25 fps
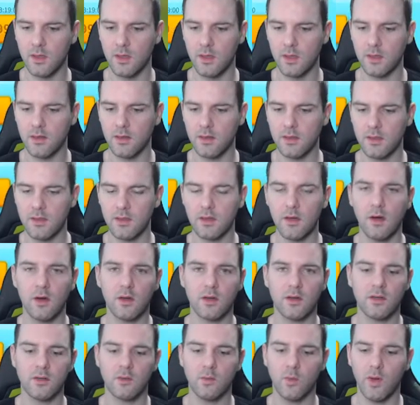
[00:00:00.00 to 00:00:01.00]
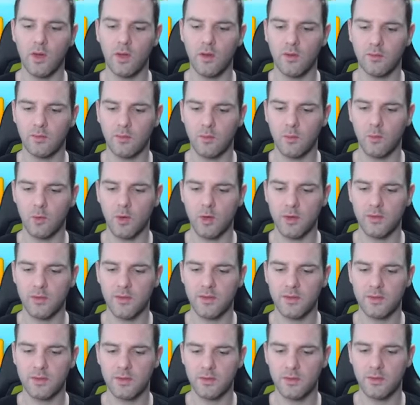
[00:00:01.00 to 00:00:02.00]
the Conquered Will for more
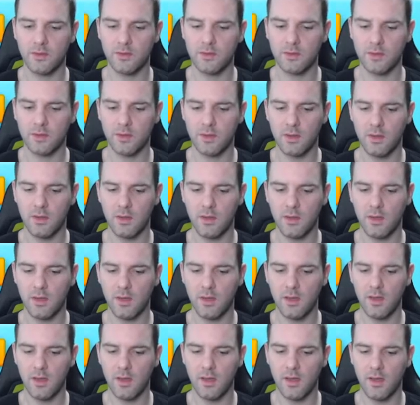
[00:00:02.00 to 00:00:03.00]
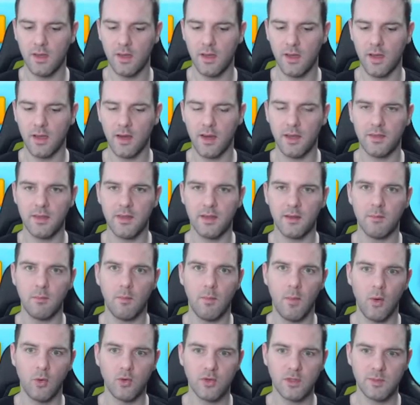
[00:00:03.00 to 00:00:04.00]
crystals. And I think
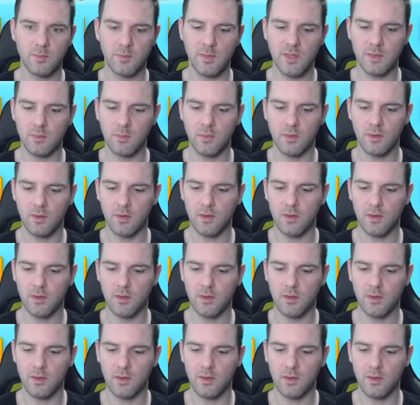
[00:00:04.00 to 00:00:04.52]
most people,